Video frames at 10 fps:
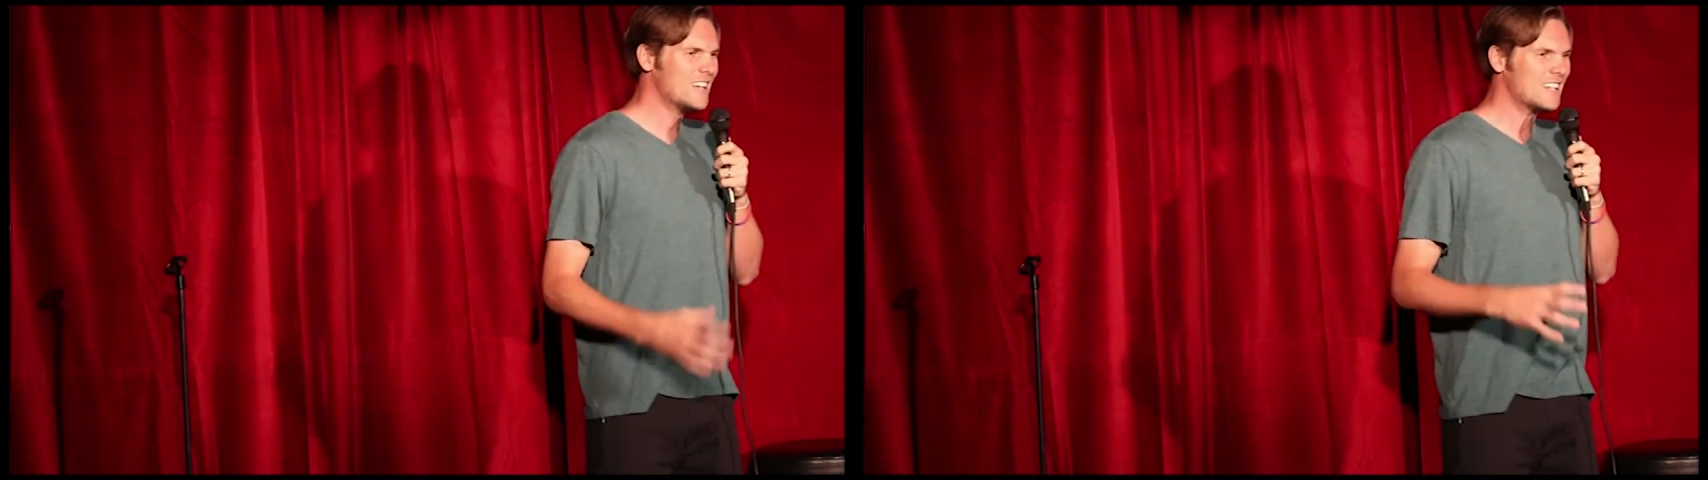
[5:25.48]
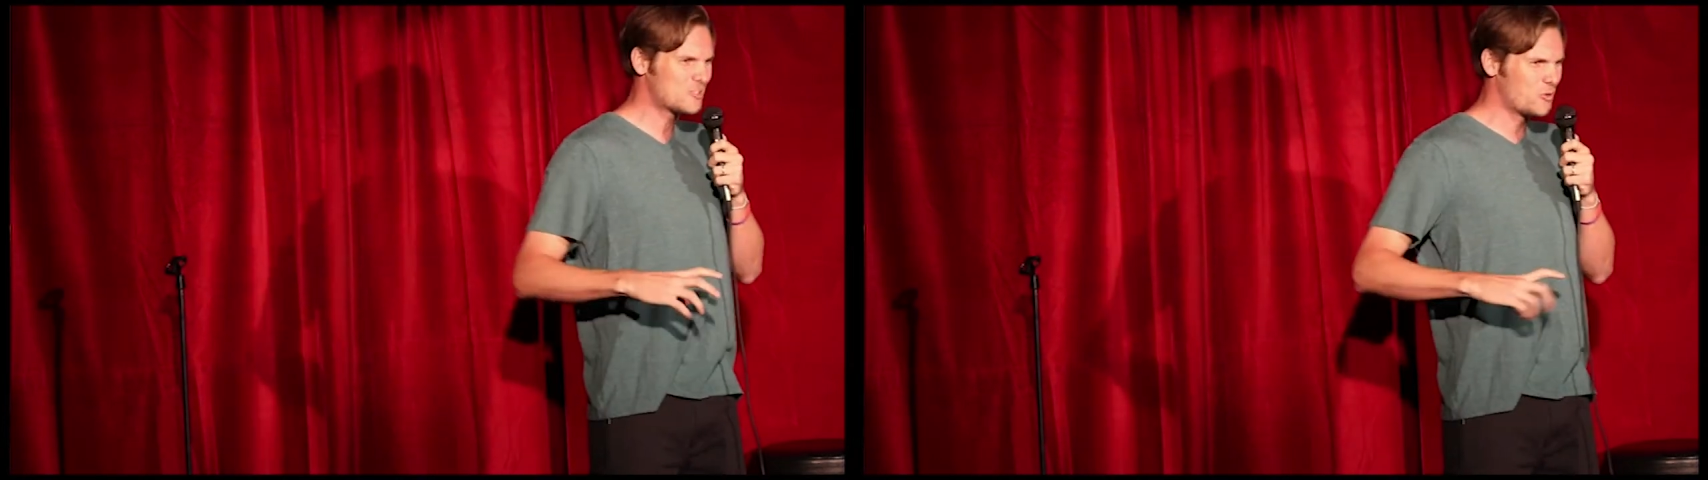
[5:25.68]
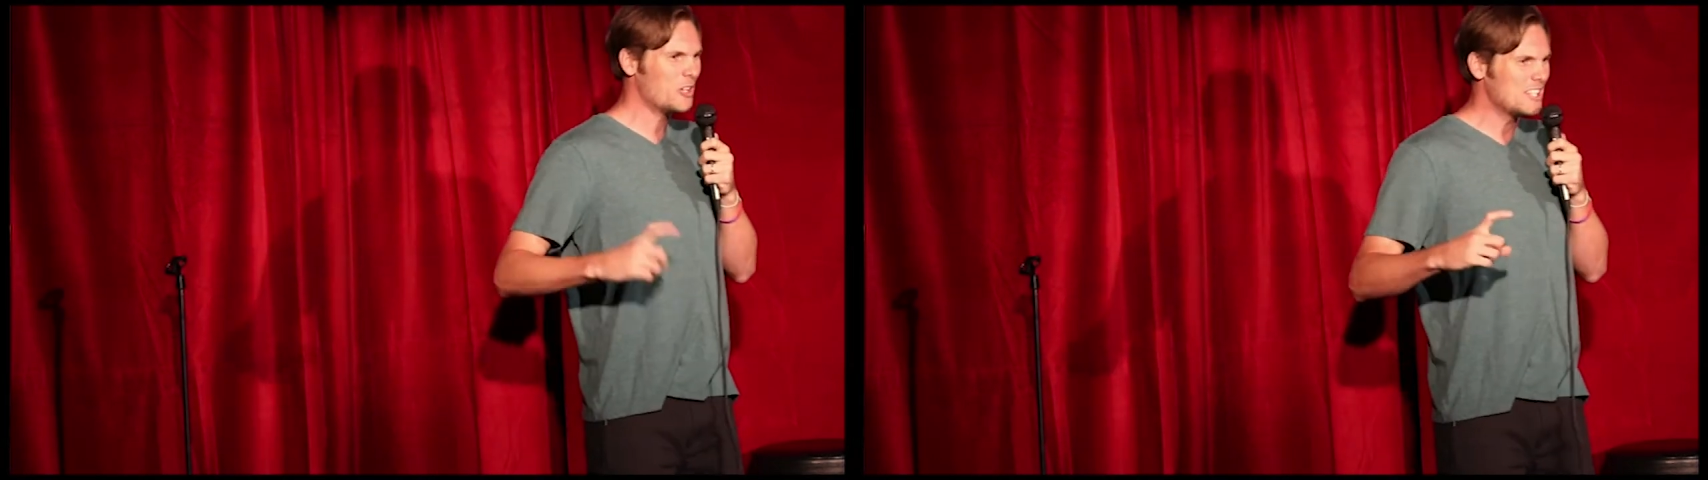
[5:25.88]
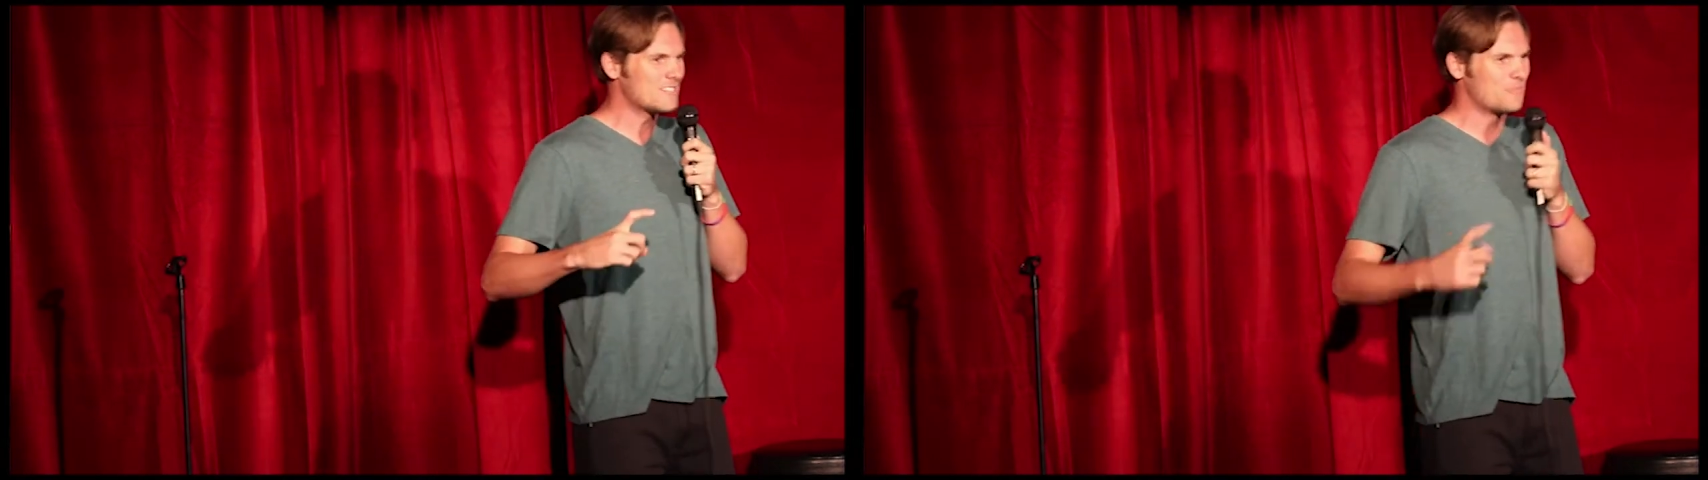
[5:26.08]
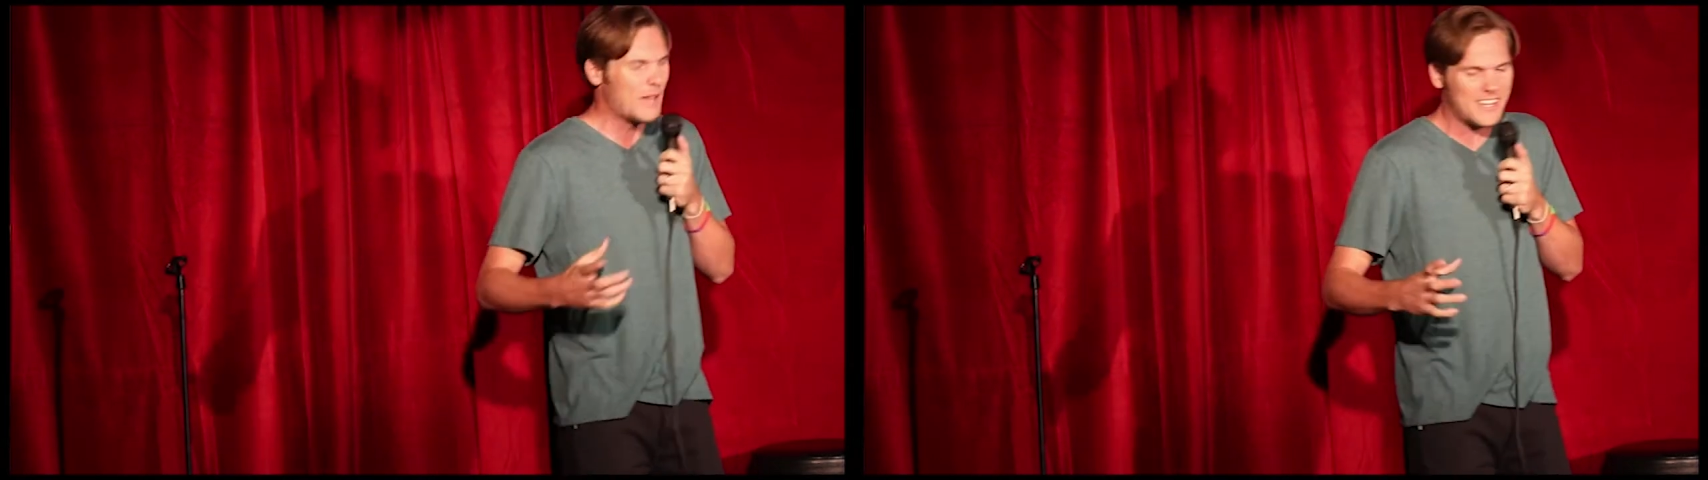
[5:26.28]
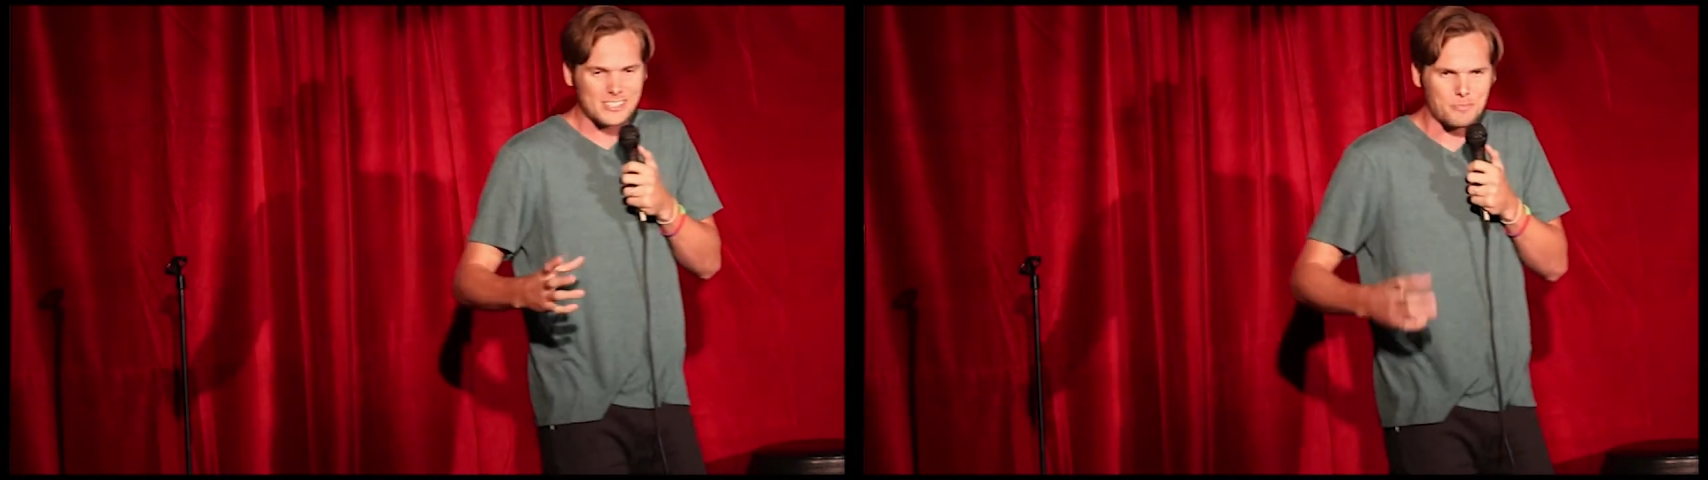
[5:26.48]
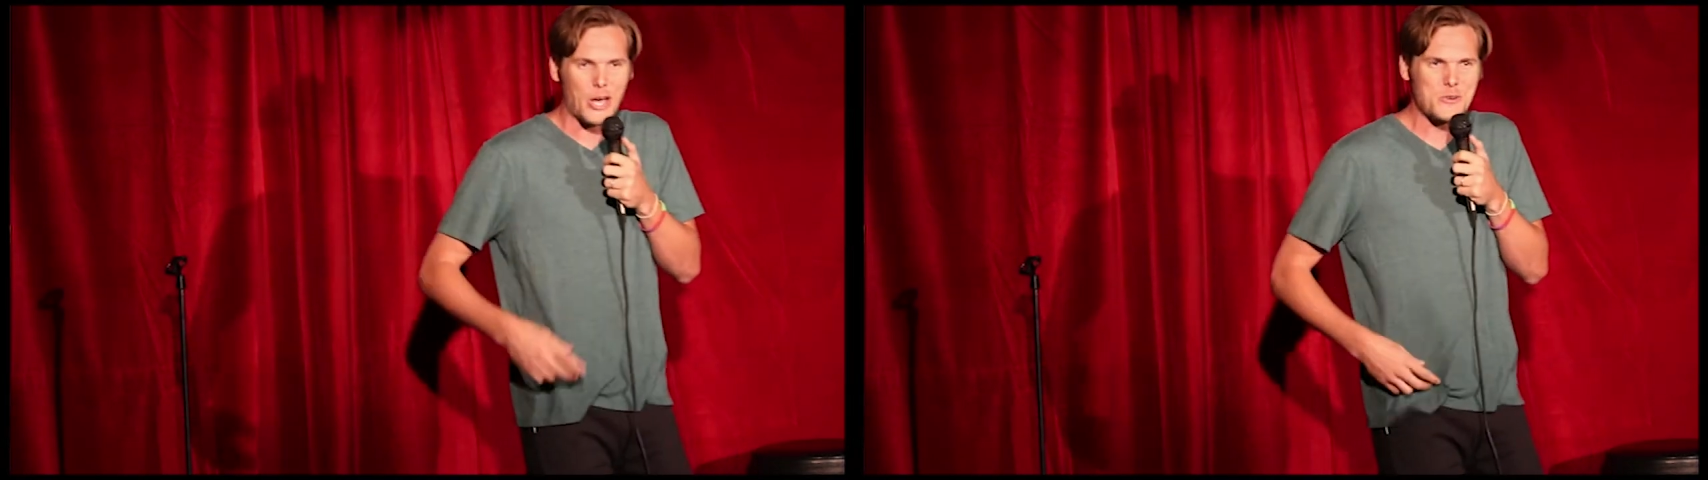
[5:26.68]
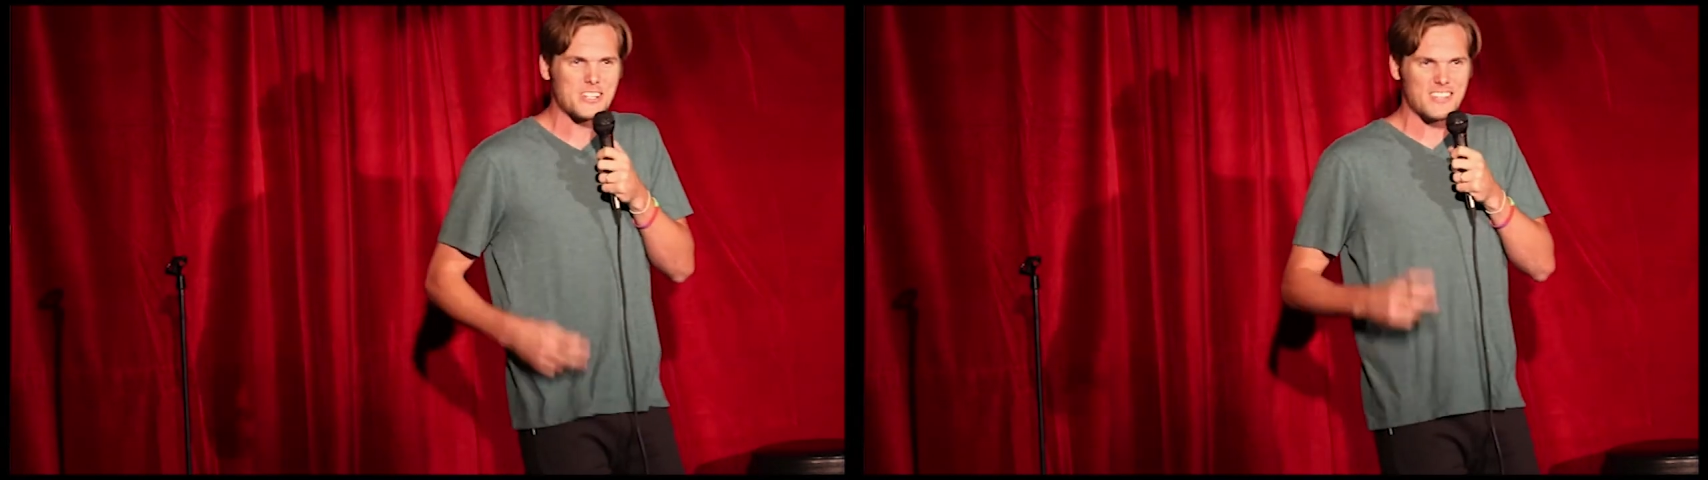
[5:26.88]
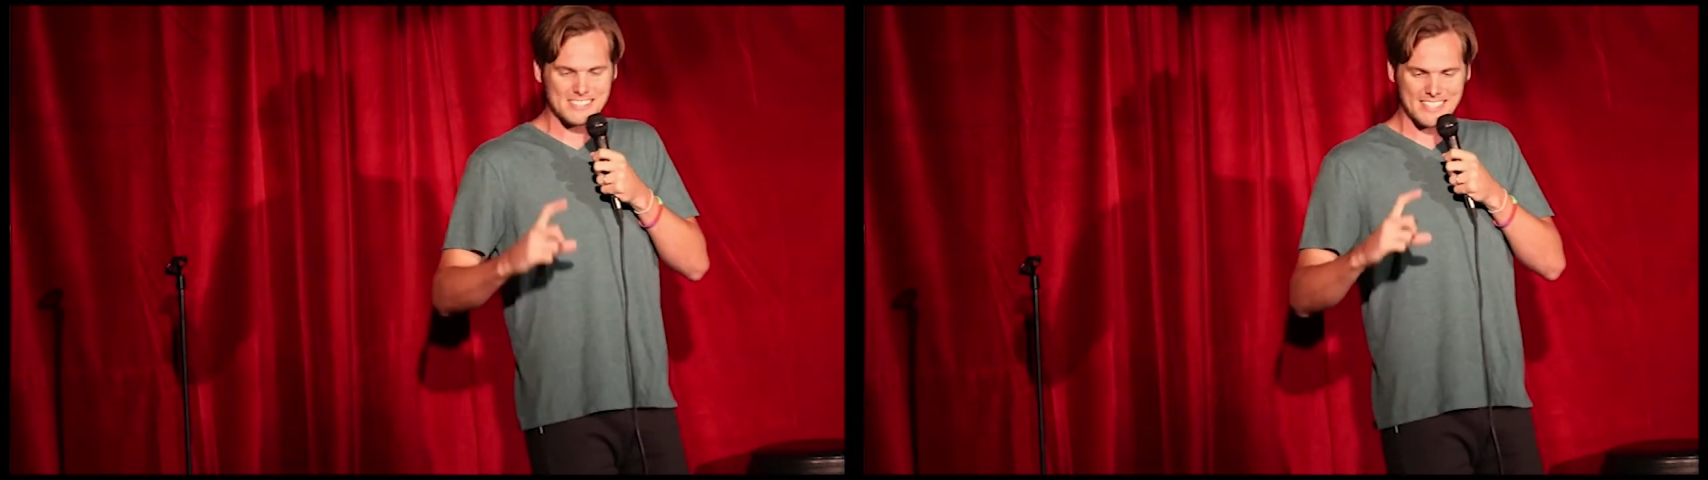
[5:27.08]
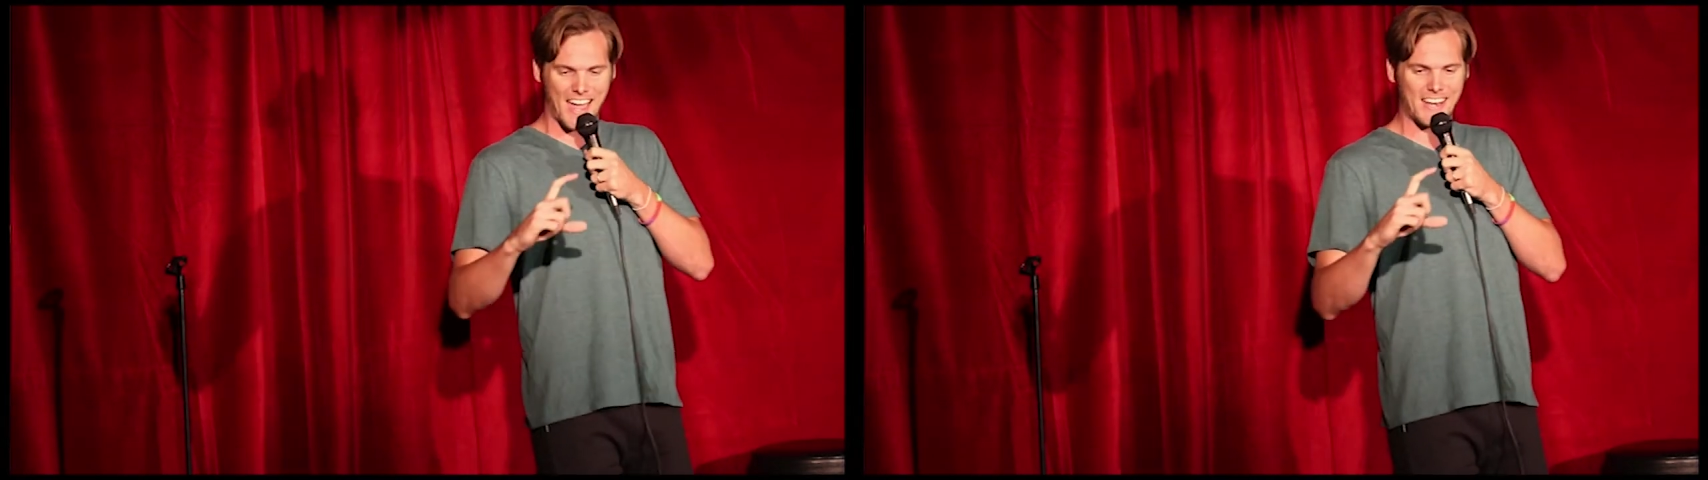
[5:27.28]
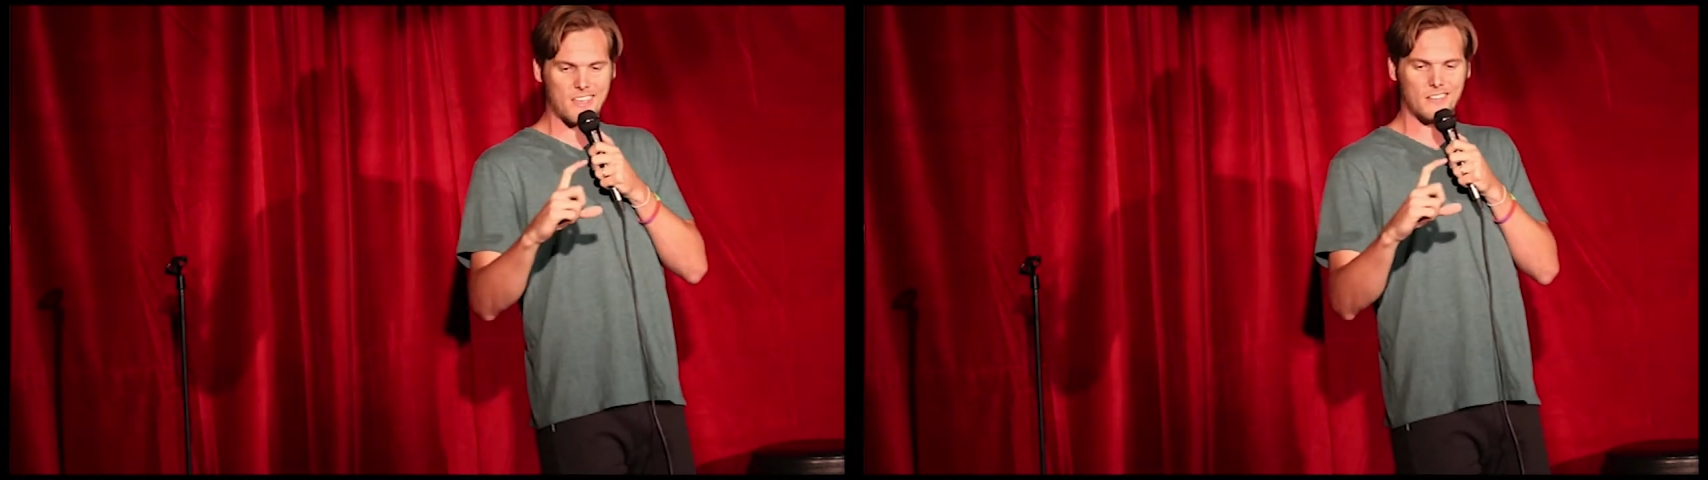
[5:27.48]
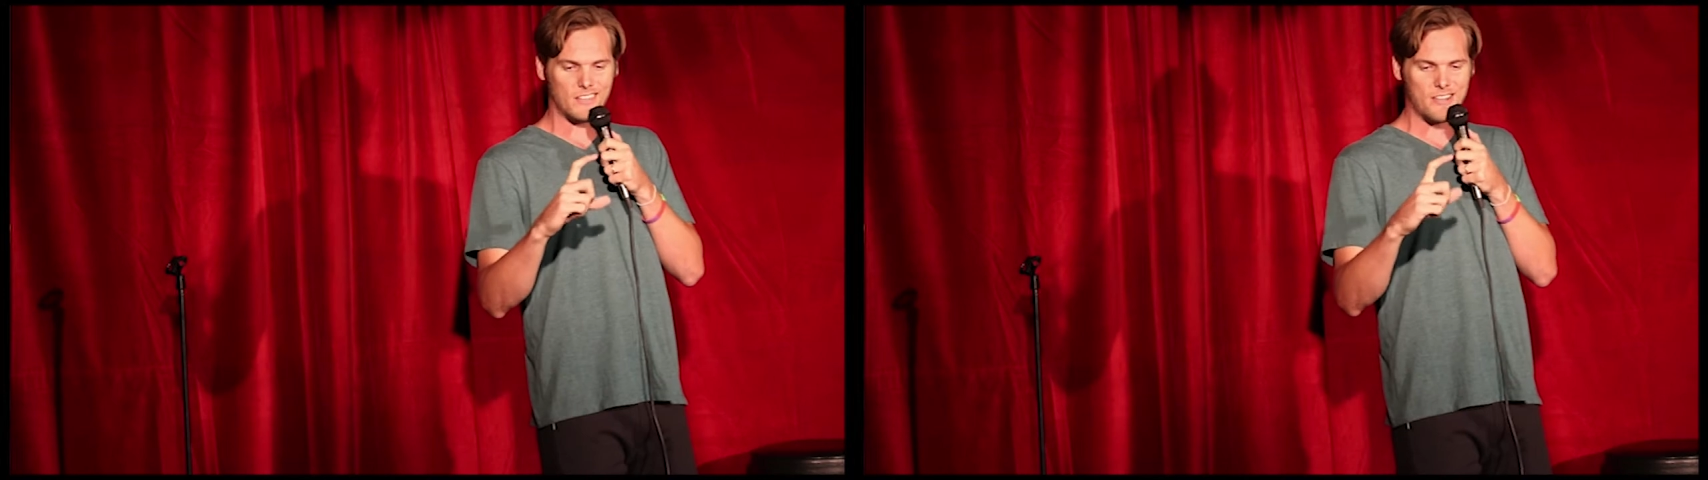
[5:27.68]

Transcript: like a really big explosion of these tiny